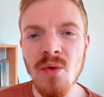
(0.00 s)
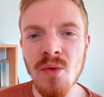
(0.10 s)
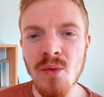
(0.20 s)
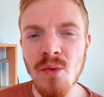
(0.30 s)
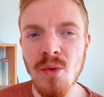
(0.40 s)

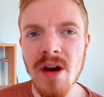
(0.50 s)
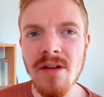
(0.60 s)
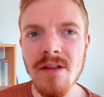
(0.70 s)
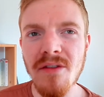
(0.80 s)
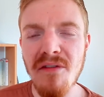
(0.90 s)
We're
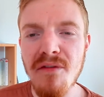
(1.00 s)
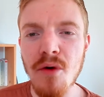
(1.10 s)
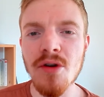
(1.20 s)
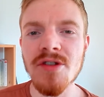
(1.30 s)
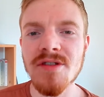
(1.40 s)
not
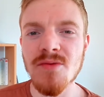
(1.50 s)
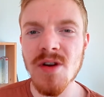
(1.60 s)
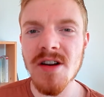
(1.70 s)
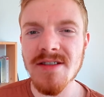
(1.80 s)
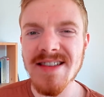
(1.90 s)
forced.
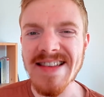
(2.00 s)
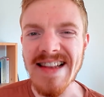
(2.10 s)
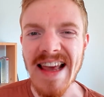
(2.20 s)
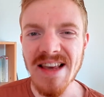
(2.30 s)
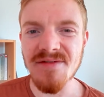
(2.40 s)
We're not
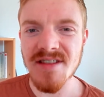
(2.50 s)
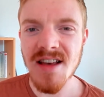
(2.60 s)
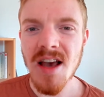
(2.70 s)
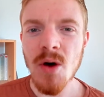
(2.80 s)
slaves.